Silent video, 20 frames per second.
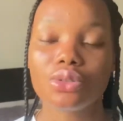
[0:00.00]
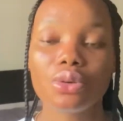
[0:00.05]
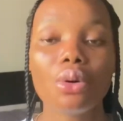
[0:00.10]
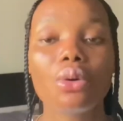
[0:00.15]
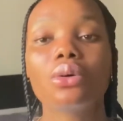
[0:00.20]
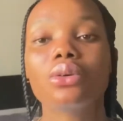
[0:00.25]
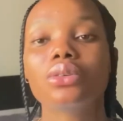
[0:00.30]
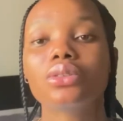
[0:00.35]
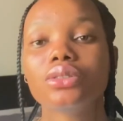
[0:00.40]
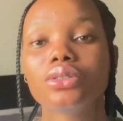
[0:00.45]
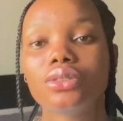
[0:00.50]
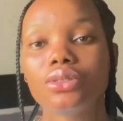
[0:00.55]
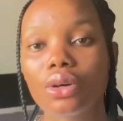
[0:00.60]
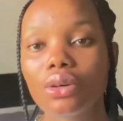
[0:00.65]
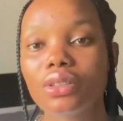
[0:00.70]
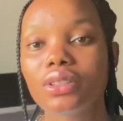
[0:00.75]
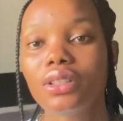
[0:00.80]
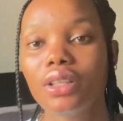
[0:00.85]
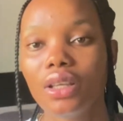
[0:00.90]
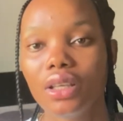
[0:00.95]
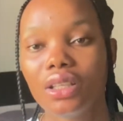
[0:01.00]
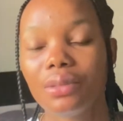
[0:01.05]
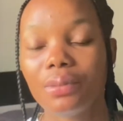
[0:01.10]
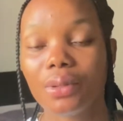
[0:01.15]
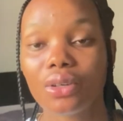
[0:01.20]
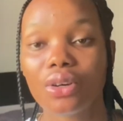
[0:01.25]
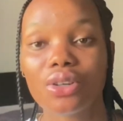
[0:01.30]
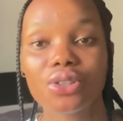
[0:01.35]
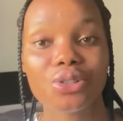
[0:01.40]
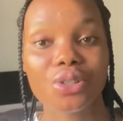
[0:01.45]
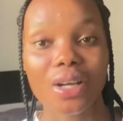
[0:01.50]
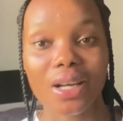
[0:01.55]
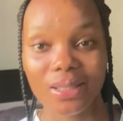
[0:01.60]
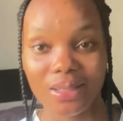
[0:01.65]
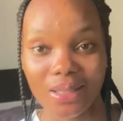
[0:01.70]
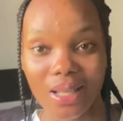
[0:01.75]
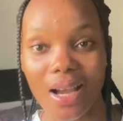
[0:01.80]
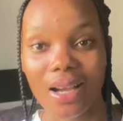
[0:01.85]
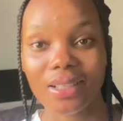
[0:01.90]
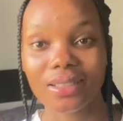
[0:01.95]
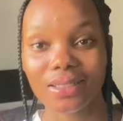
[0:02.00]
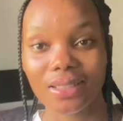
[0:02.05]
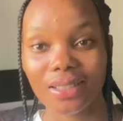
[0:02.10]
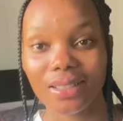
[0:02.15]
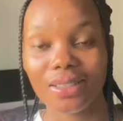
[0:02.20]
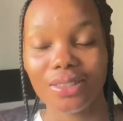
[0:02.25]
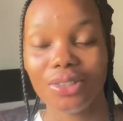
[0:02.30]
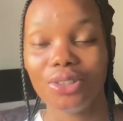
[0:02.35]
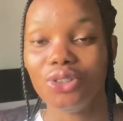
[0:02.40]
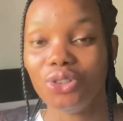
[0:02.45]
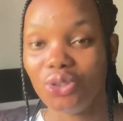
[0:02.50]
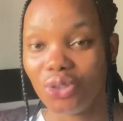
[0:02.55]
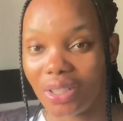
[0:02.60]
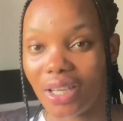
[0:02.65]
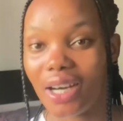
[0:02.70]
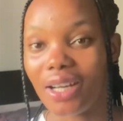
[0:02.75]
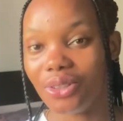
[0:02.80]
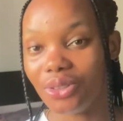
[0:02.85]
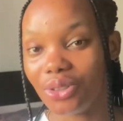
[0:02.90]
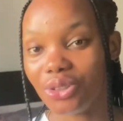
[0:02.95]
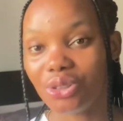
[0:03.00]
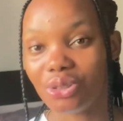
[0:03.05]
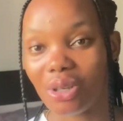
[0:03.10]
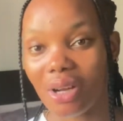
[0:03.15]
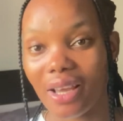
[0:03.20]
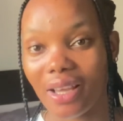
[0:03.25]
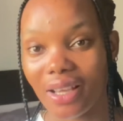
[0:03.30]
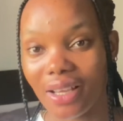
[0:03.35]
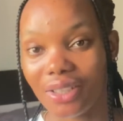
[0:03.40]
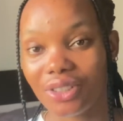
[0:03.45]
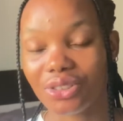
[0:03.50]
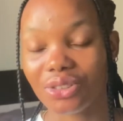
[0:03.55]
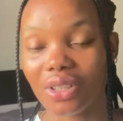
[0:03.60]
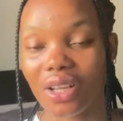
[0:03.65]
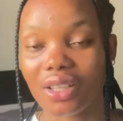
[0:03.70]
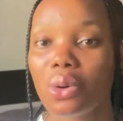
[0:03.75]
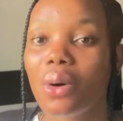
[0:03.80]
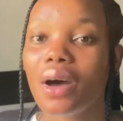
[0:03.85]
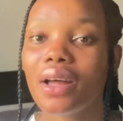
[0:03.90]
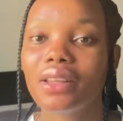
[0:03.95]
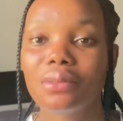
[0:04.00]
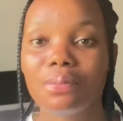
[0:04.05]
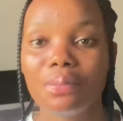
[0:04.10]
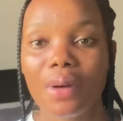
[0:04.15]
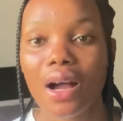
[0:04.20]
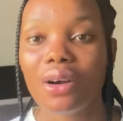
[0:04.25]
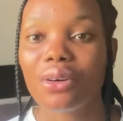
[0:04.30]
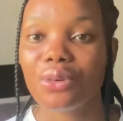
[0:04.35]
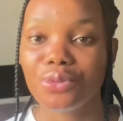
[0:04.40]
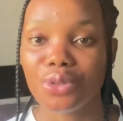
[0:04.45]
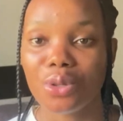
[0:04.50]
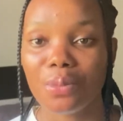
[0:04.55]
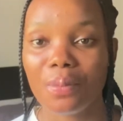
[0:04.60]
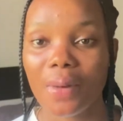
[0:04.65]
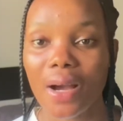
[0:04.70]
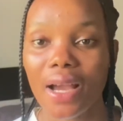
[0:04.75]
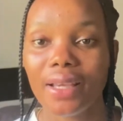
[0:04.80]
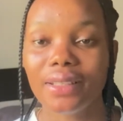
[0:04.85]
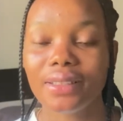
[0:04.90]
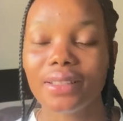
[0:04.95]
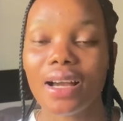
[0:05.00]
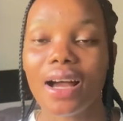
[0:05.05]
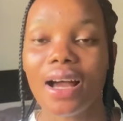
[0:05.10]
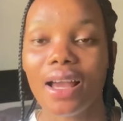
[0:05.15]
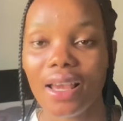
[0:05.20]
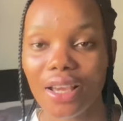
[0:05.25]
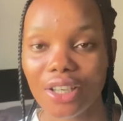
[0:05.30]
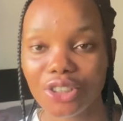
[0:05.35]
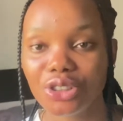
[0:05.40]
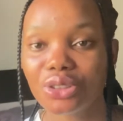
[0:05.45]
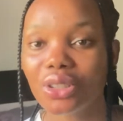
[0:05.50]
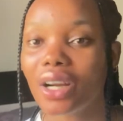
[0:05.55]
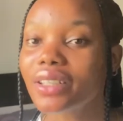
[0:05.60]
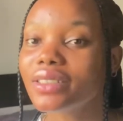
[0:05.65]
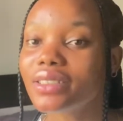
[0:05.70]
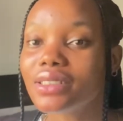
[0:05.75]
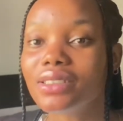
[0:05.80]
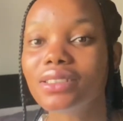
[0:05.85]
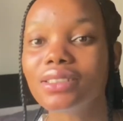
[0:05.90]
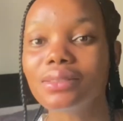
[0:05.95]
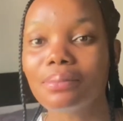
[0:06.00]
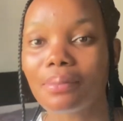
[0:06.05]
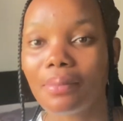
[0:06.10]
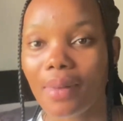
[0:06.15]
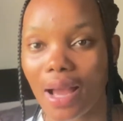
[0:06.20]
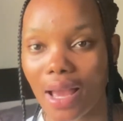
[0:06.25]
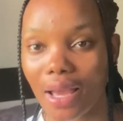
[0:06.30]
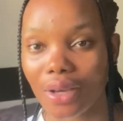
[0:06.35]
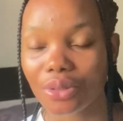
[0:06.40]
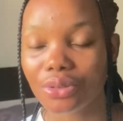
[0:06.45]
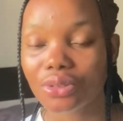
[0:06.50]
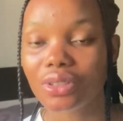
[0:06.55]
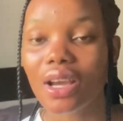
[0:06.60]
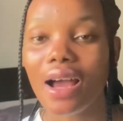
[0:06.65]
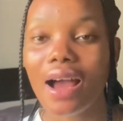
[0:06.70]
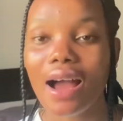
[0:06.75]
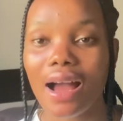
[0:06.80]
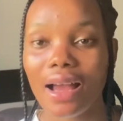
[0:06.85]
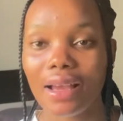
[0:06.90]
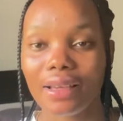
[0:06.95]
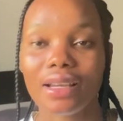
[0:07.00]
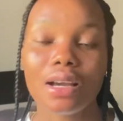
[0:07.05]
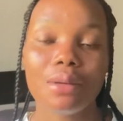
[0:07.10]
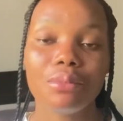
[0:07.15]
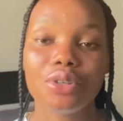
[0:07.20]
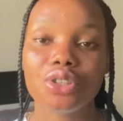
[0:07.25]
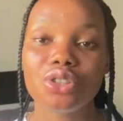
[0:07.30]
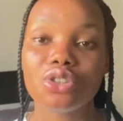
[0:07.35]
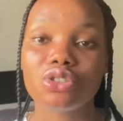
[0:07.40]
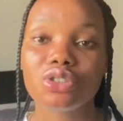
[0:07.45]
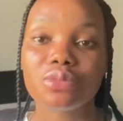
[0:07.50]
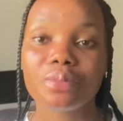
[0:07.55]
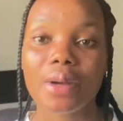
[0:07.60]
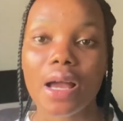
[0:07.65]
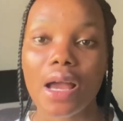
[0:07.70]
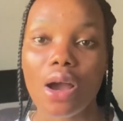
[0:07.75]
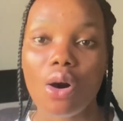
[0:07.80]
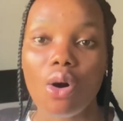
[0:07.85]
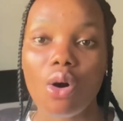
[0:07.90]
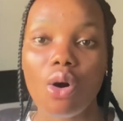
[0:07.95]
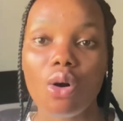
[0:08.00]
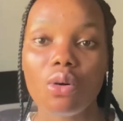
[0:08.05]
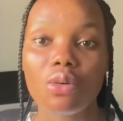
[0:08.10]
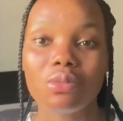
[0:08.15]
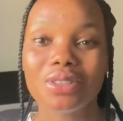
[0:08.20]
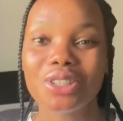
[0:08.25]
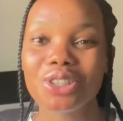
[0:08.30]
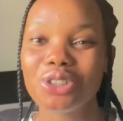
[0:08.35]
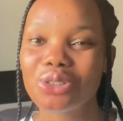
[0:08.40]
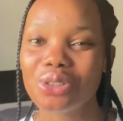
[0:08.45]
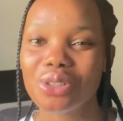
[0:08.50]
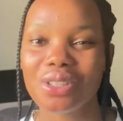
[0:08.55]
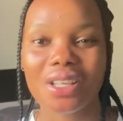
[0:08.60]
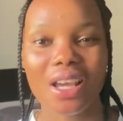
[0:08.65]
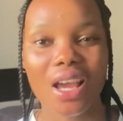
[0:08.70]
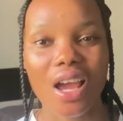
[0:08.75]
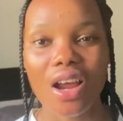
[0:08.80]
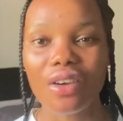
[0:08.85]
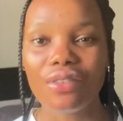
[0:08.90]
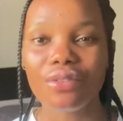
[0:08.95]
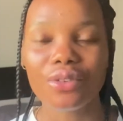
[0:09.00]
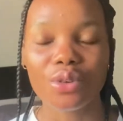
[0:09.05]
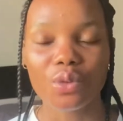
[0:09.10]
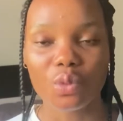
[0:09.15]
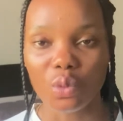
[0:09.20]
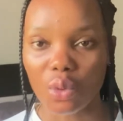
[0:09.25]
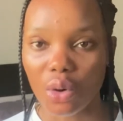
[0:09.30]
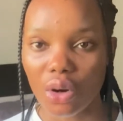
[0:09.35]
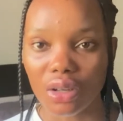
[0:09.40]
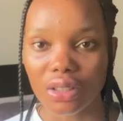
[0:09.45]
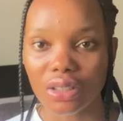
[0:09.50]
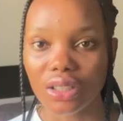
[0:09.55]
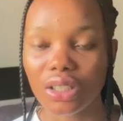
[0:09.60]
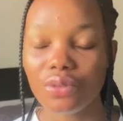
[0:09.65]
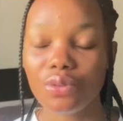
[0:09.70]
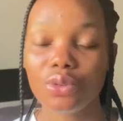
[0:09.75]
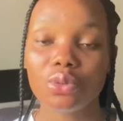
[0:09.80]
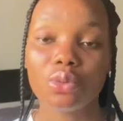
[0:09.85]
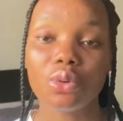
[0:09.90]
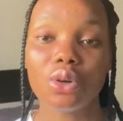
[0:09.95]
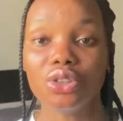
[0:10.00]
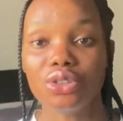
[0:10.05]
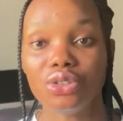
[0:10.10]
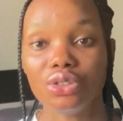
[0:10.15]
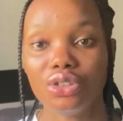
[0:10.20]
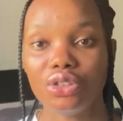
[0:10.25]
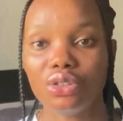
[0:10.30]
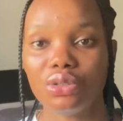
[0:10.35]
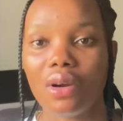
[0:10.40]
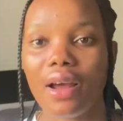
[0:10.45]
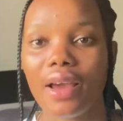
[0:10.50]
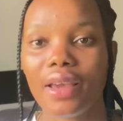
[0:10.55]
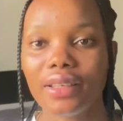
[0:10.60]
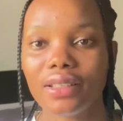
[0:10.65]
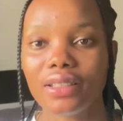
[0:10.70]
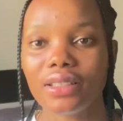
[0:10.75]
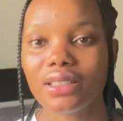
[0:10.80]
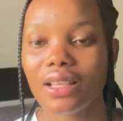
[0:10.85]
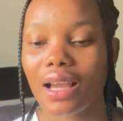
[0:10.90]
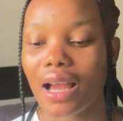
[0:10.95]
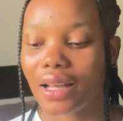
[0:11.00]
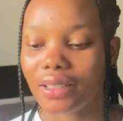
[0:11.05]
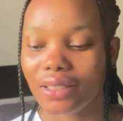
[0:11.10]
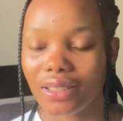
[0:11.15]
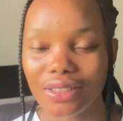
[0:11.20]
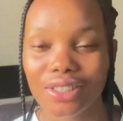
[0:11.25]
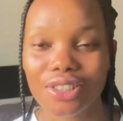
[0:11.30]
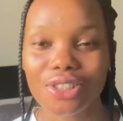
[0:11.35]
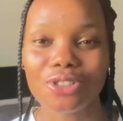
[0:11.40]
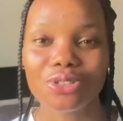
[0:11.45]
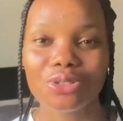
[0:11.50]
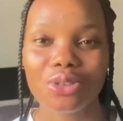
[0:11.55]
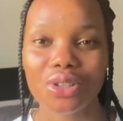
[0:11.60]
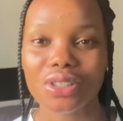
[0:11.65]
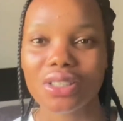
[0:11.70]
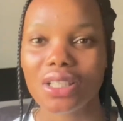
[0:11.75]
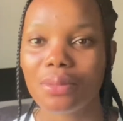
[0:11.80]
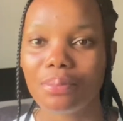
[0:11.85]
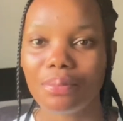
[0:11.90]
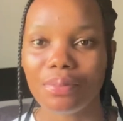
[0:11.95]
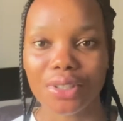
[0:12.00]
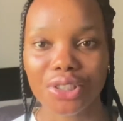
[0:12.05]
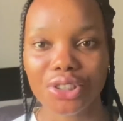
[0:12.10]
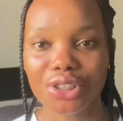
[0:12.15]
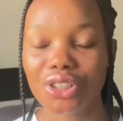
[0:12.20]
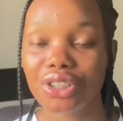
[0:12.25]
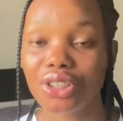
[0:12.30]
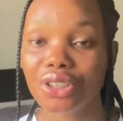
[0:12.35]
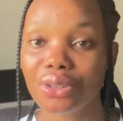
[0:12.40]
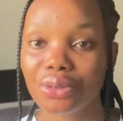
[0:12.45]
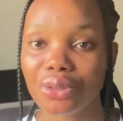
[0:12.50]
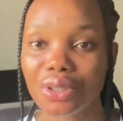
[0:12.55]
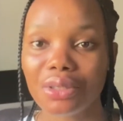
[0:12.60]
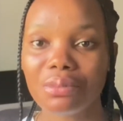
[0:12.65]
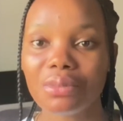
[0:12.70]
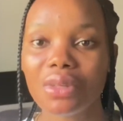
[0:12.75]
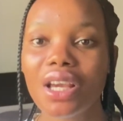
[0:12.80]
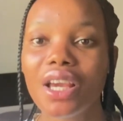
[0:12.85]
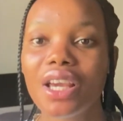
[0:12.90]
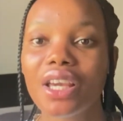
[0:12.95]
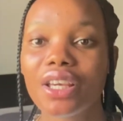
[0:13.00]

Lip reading: So don't think because you are dark skin you cannot try extract. Know at the back of your mind that extract is mild and can be used by literally everyone if you want to try it, and it is not a bleaching cream.